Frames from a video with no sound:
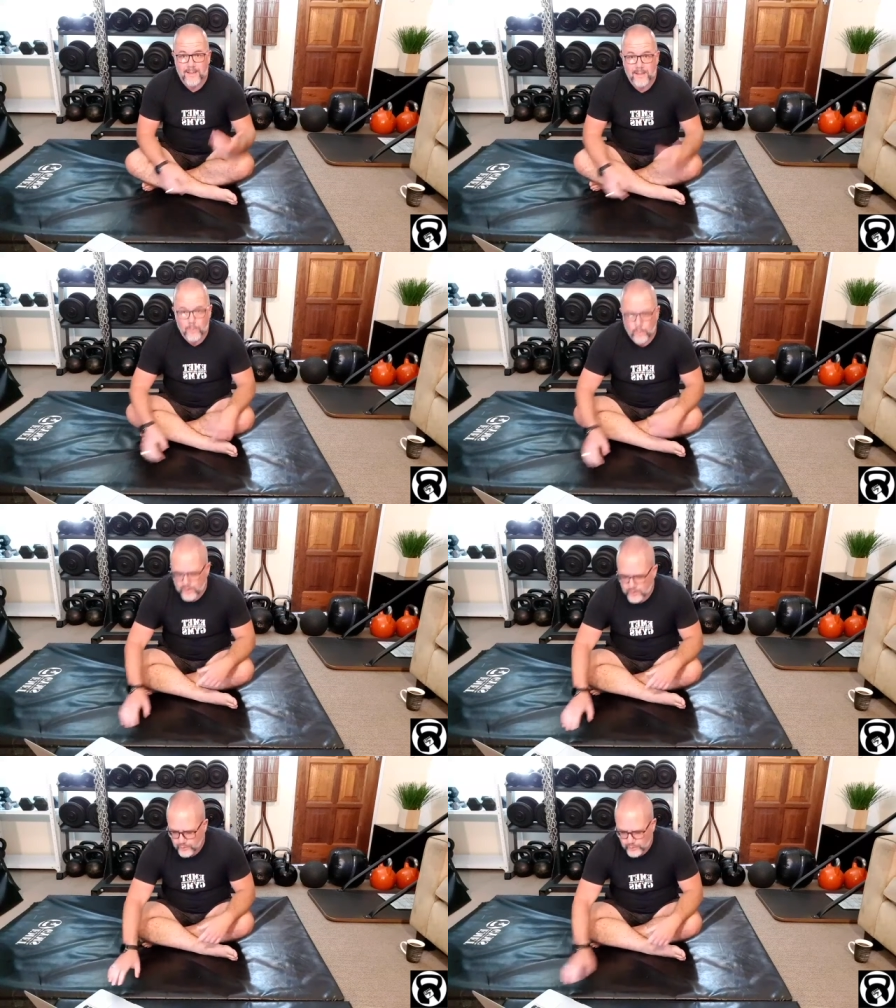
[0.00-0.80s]
in
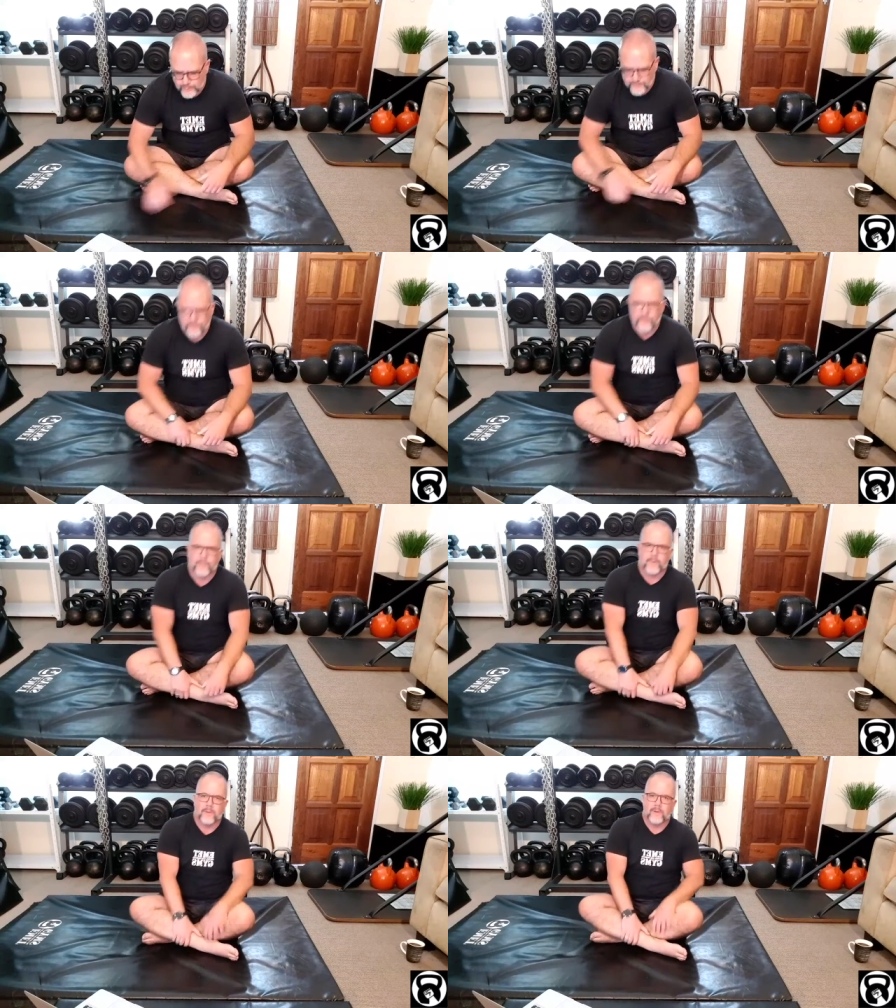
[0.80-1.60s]
what you do.
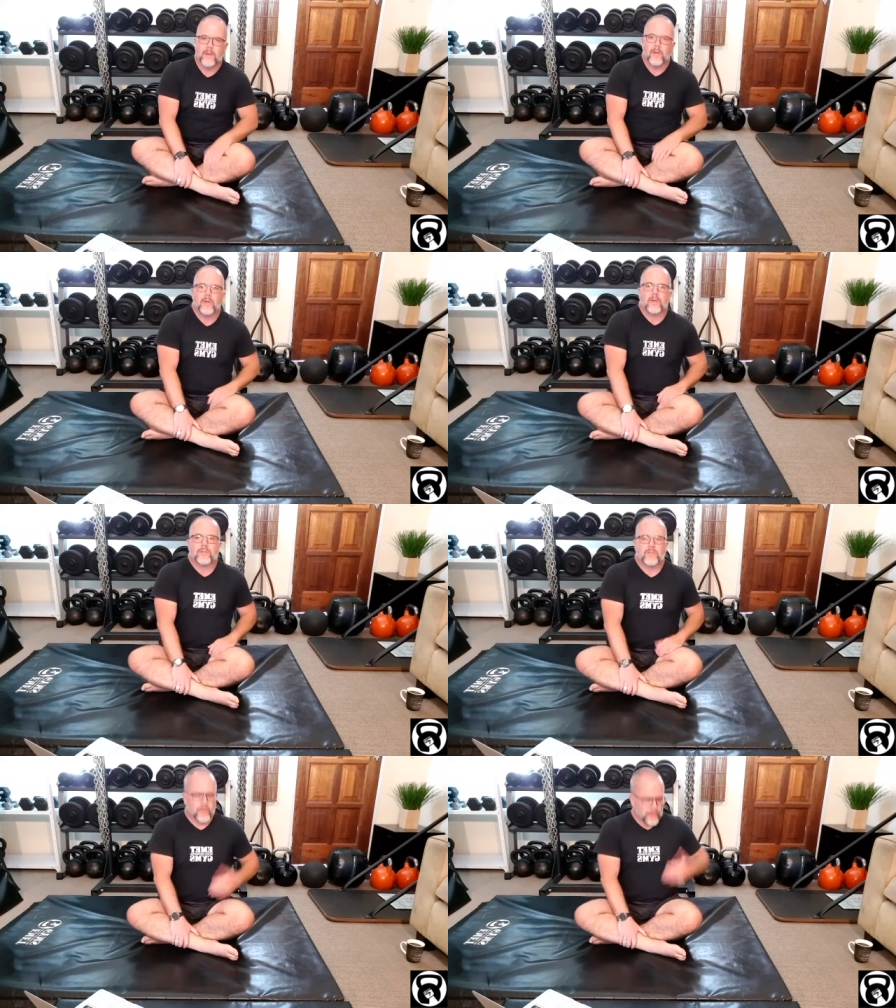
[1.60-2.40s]

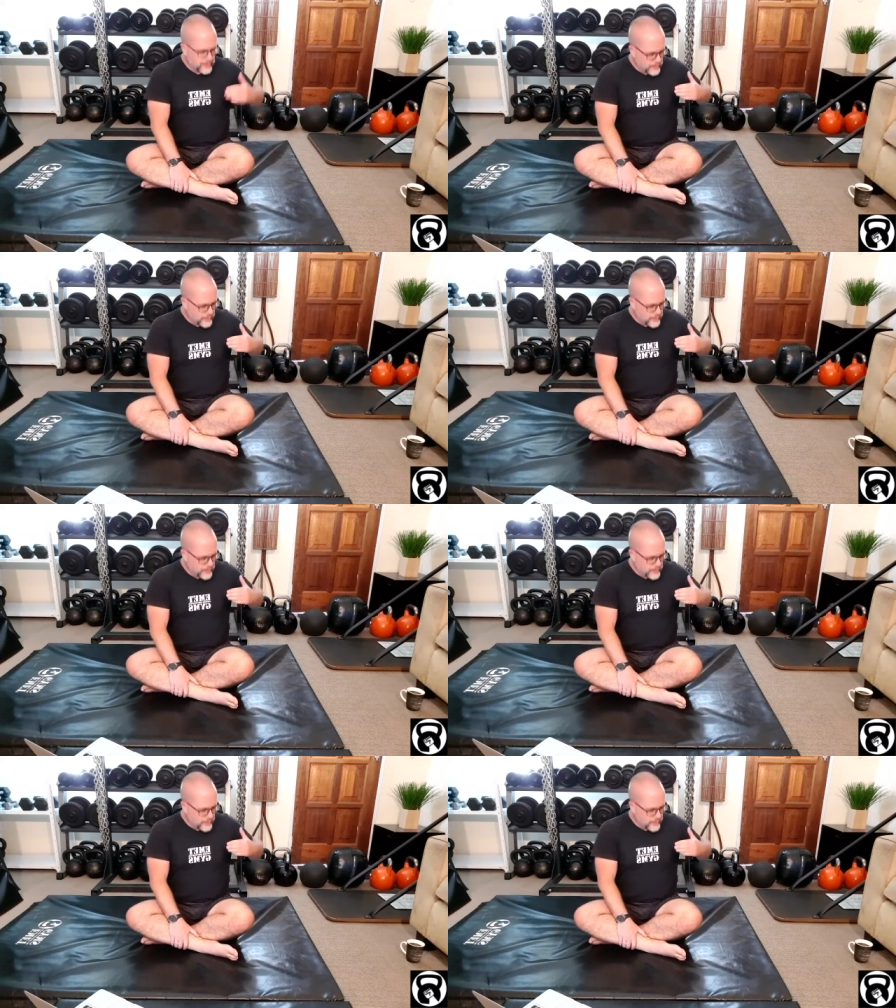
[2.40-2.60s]
So you're going to do